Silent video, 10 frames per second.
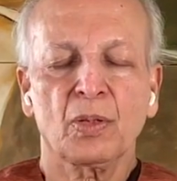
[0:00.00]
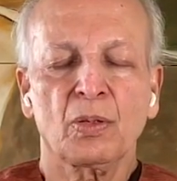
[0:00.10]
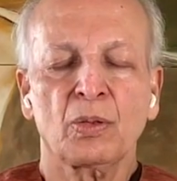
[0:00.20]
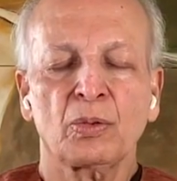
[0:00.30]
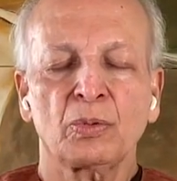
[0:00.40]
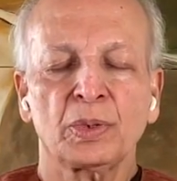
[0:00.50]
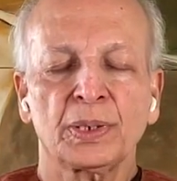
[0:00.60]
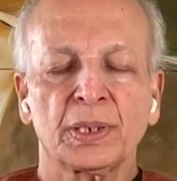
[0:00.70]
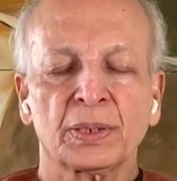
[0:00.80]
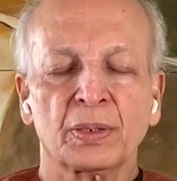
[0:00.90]
Hold it
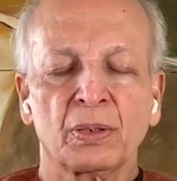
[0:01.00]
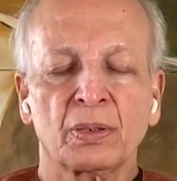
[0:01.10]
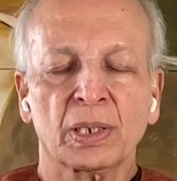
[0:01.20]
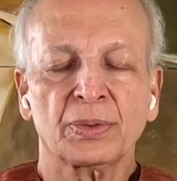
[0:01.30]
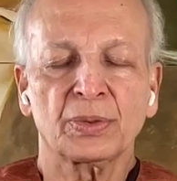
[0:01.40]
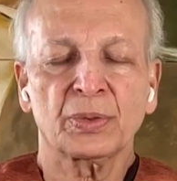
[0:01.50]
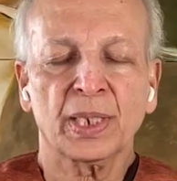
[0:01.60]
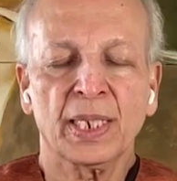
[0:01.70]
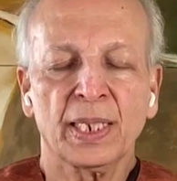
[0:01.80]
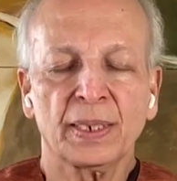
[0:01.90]
as long as you can.